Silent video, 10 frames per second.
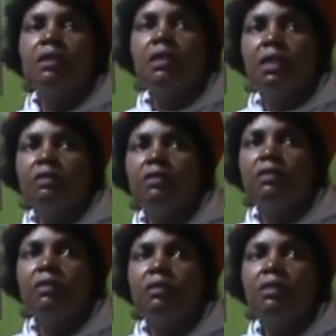
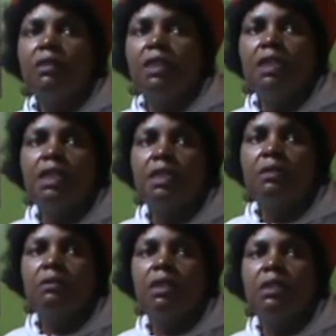Therefore, let us
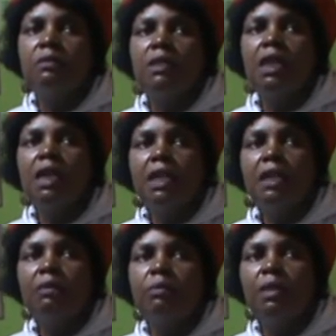know that we earn
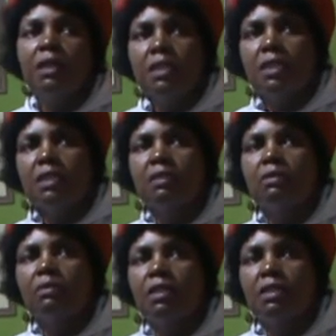our blessings
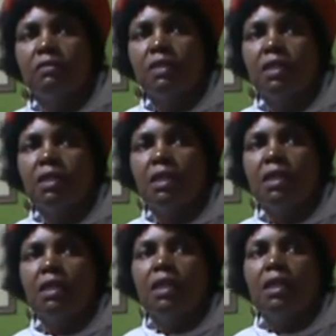through giving.
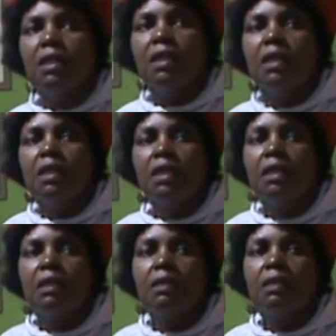And
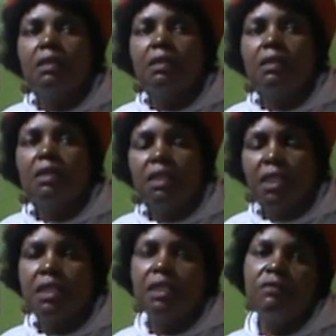uh, let
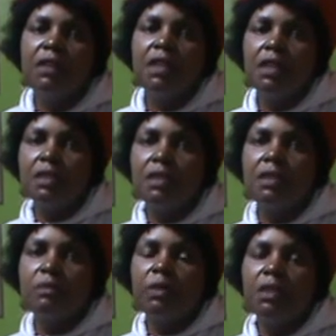us never harass
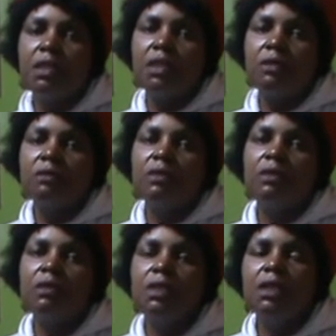these creatures of
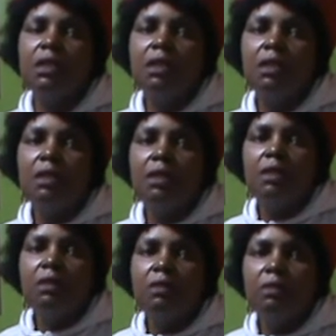God.
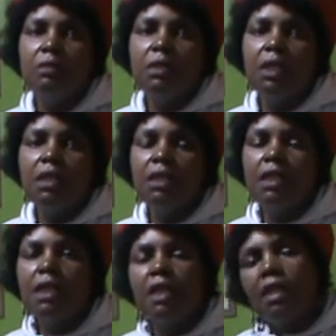So tonight,
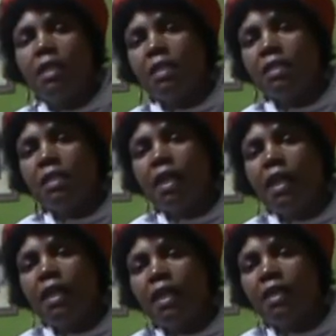guys, I
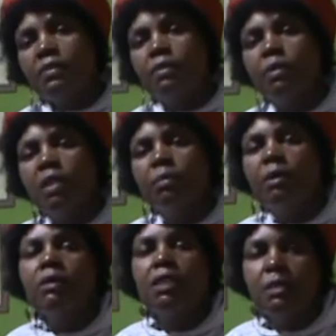had to speak
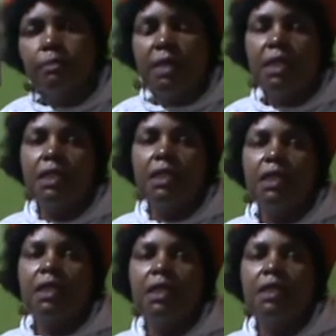about respect
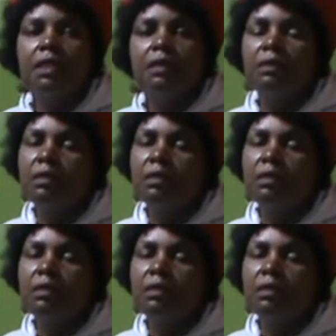and I